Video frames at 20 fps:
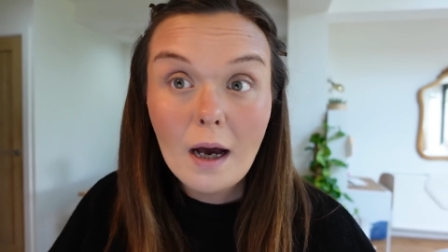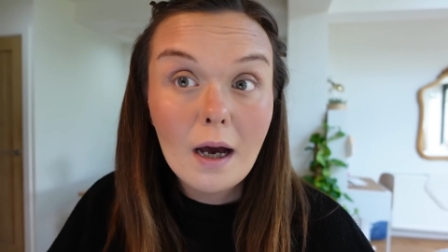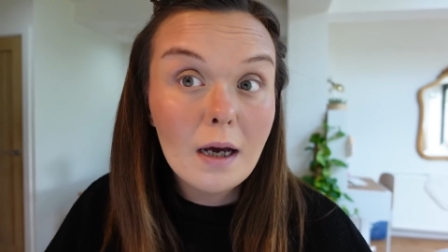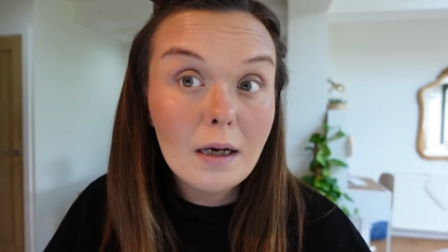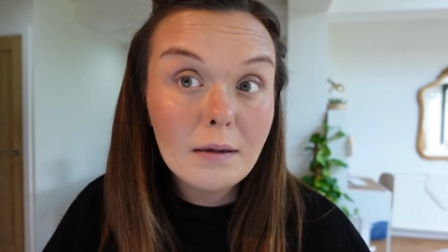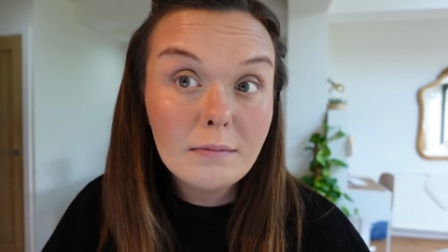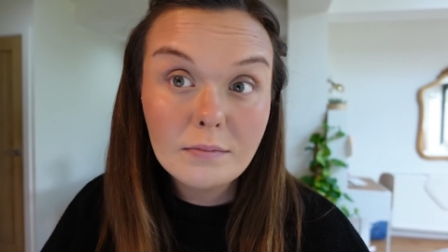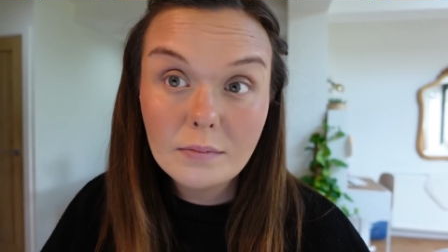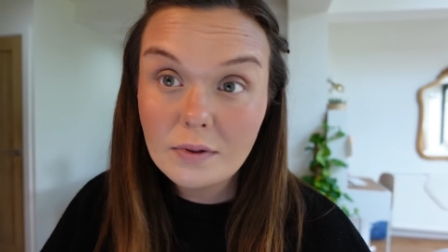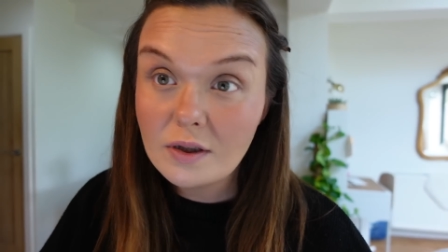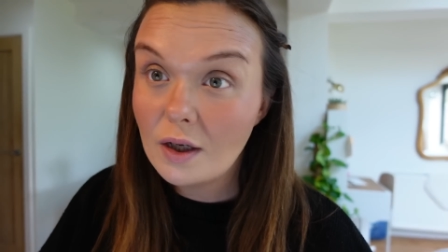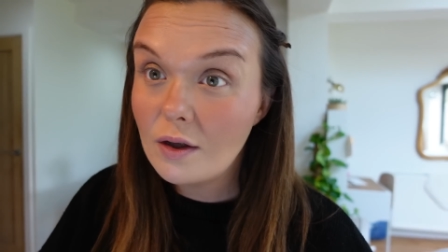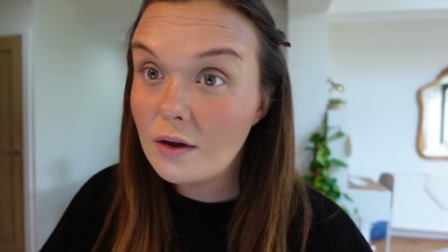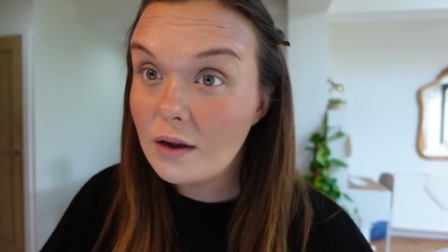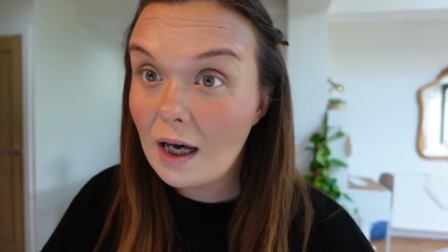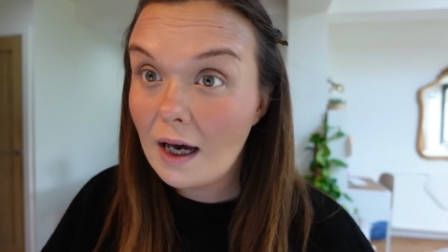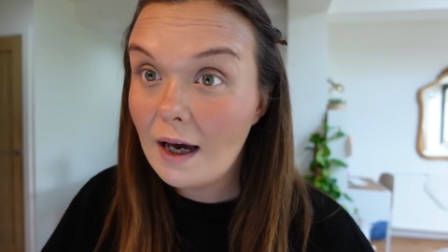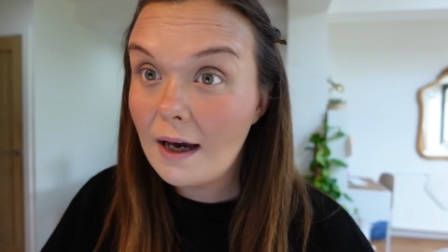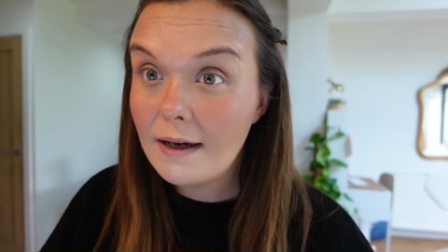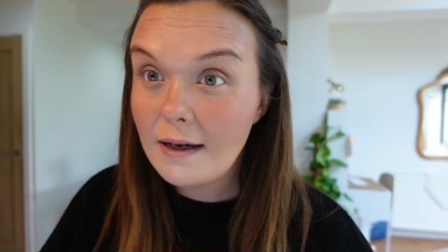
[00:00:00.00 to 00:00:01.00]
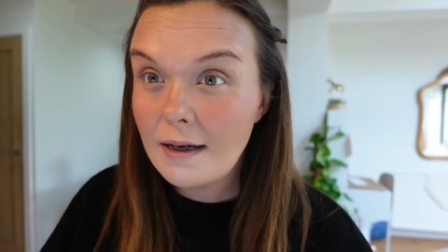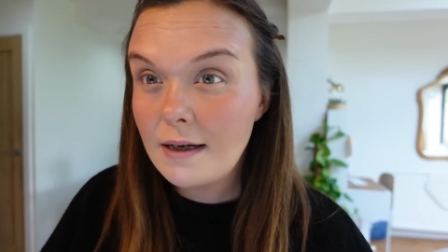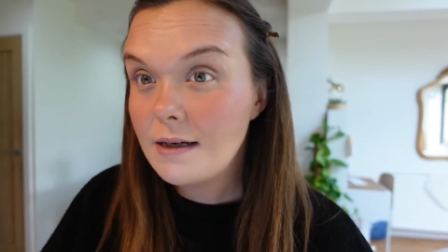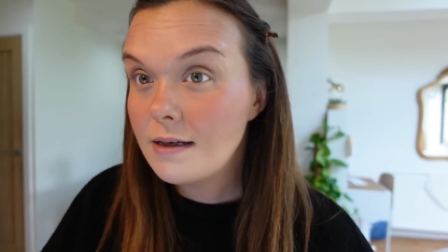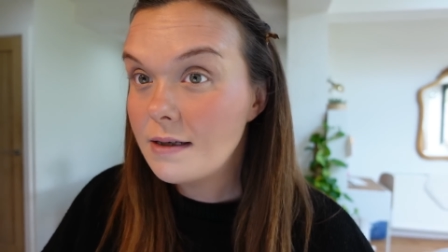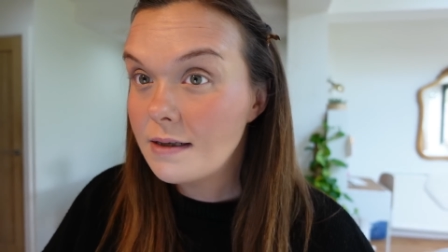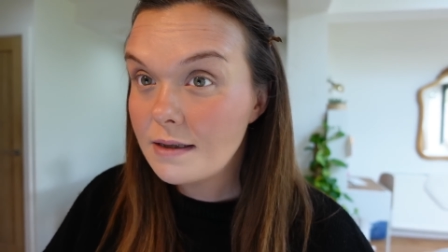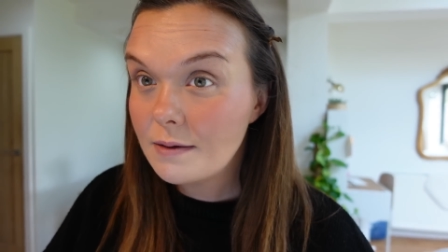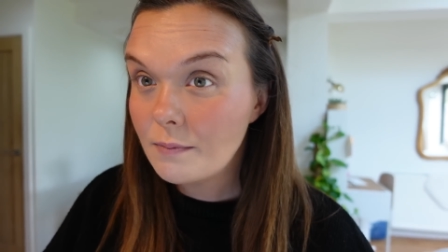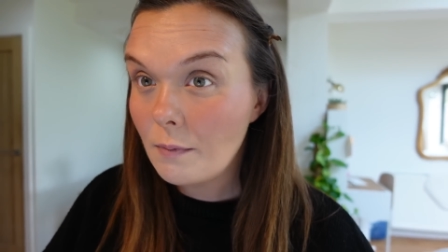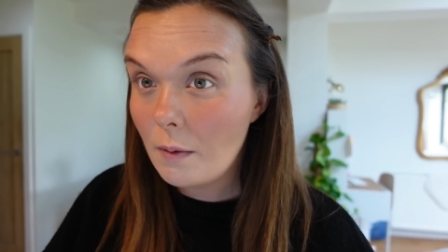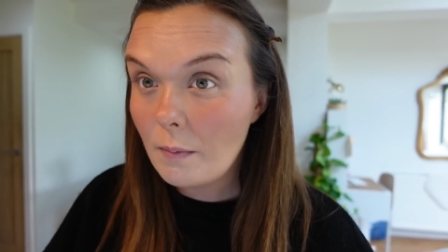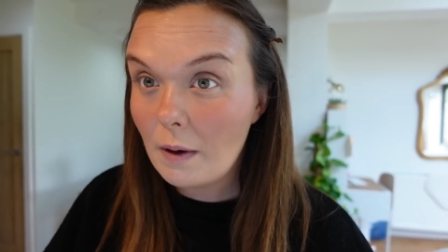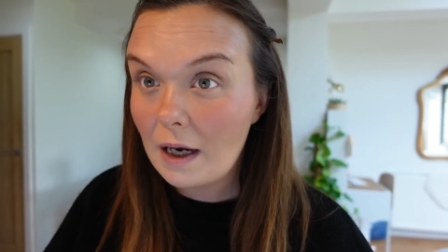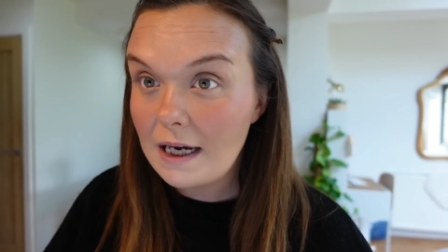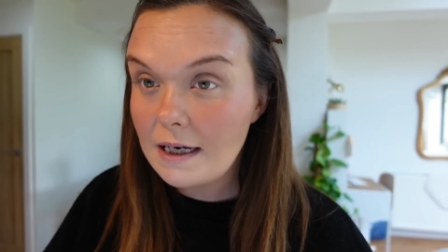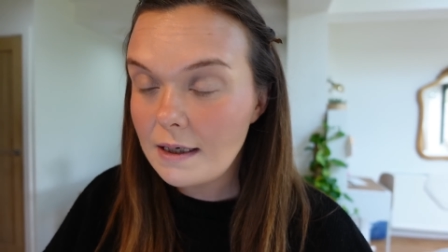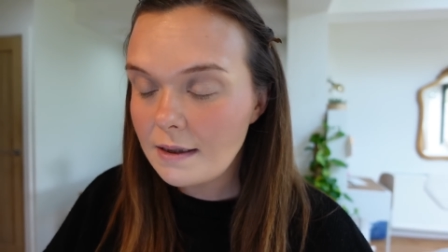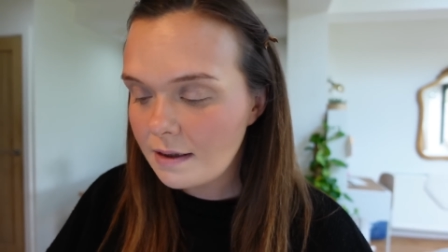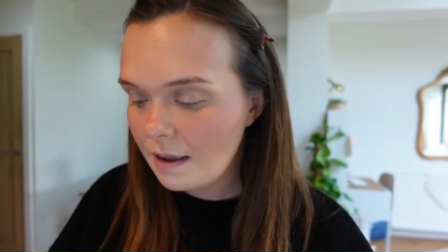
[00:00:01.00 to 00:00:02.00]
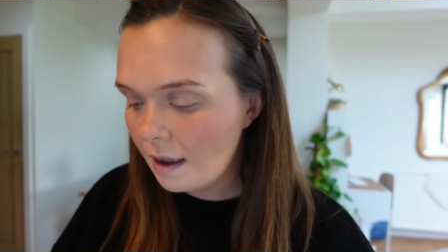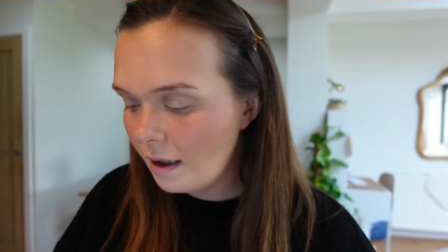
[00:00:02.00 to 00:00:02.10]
So that is my base.